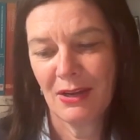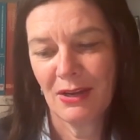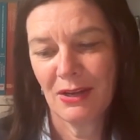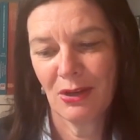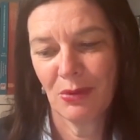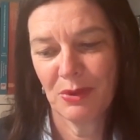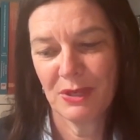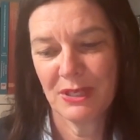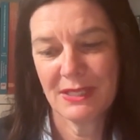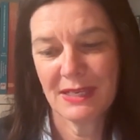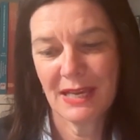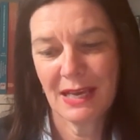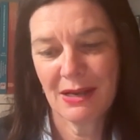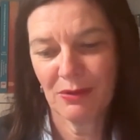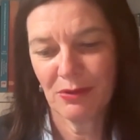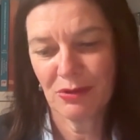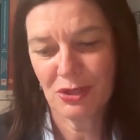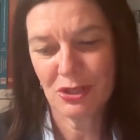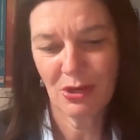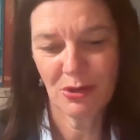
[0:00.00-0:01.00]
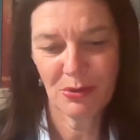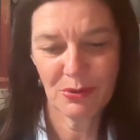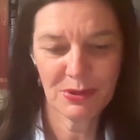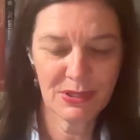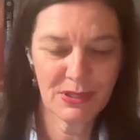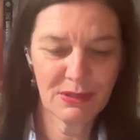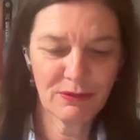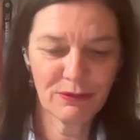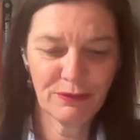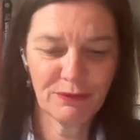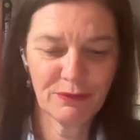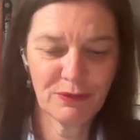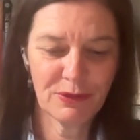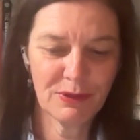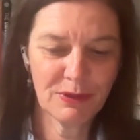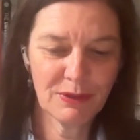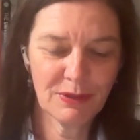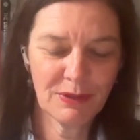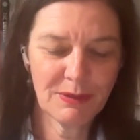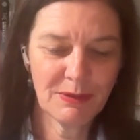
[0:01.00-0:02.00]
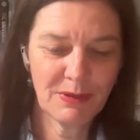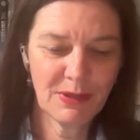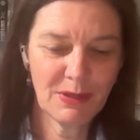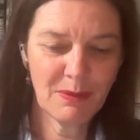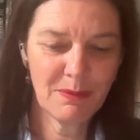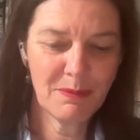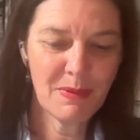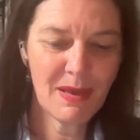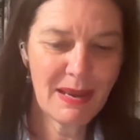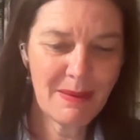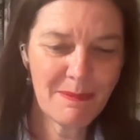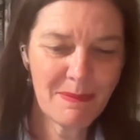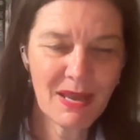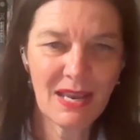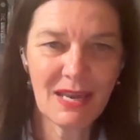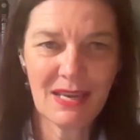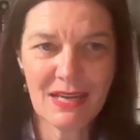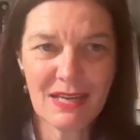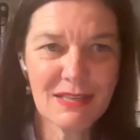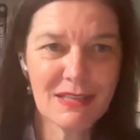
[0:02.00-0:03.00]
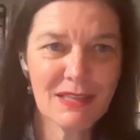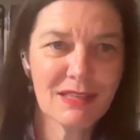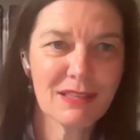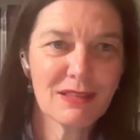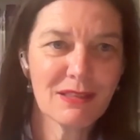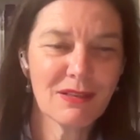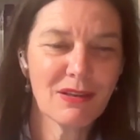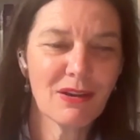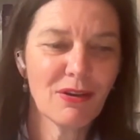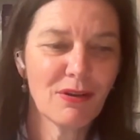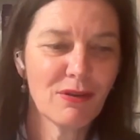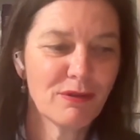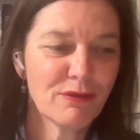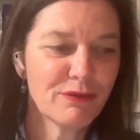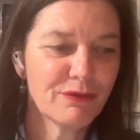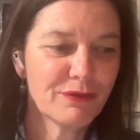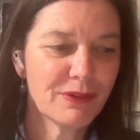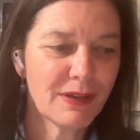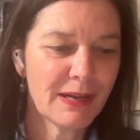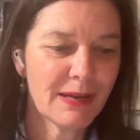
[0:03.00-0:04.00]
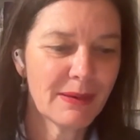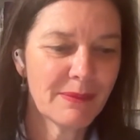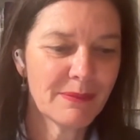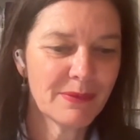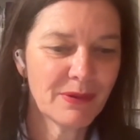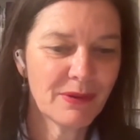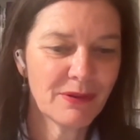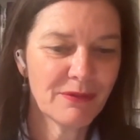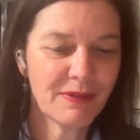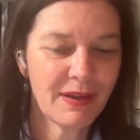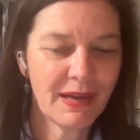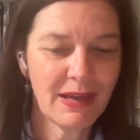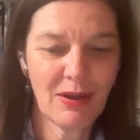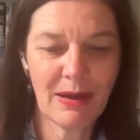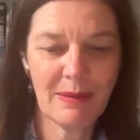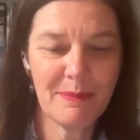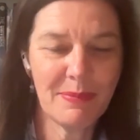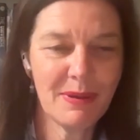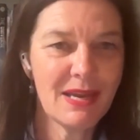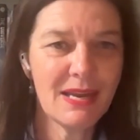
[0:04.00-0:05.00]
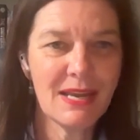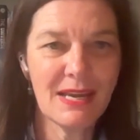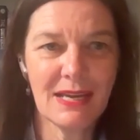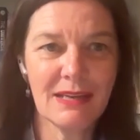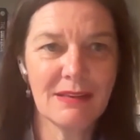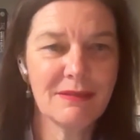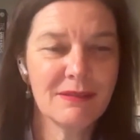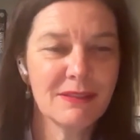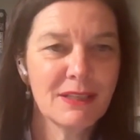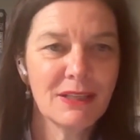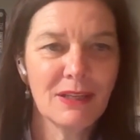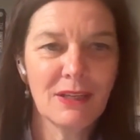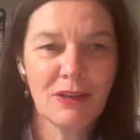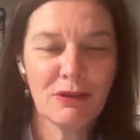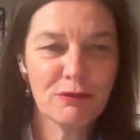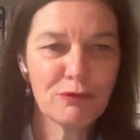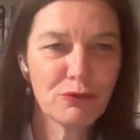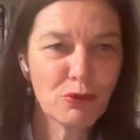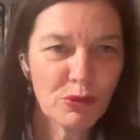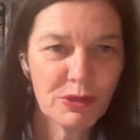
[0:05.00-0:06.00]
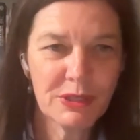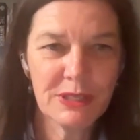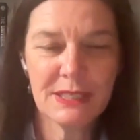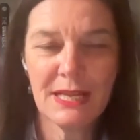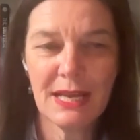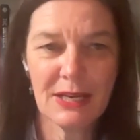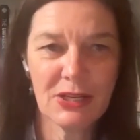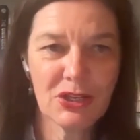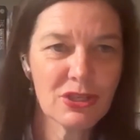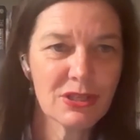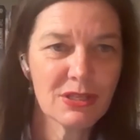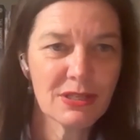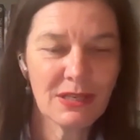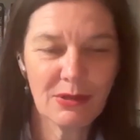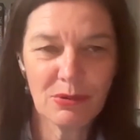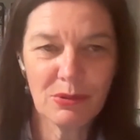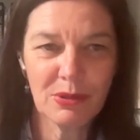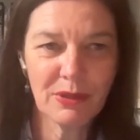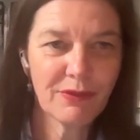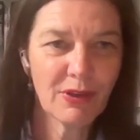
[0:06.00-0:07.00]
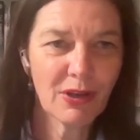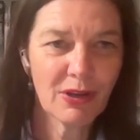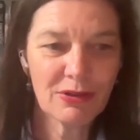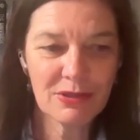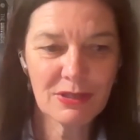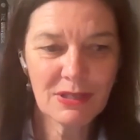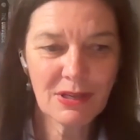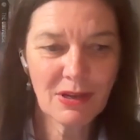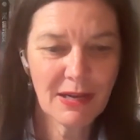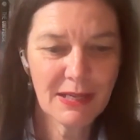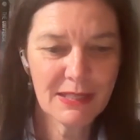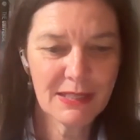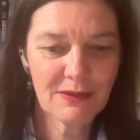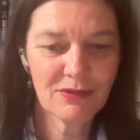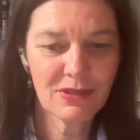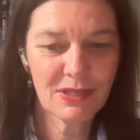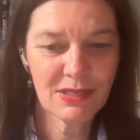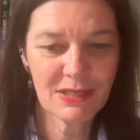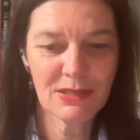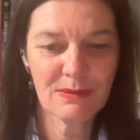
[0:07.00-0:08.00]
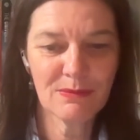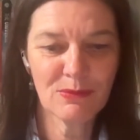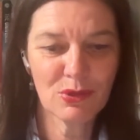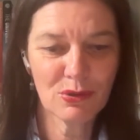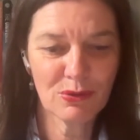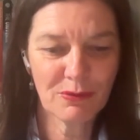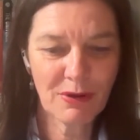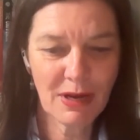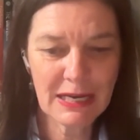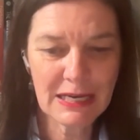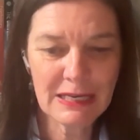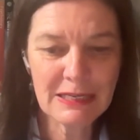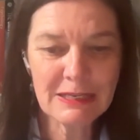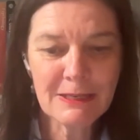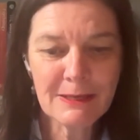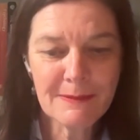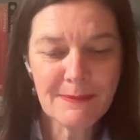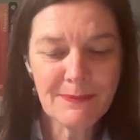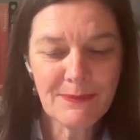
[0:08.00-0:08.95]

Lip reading: we stand on the shoulders of many, many years of AI being in fraud detection and all of those kinds of systems already.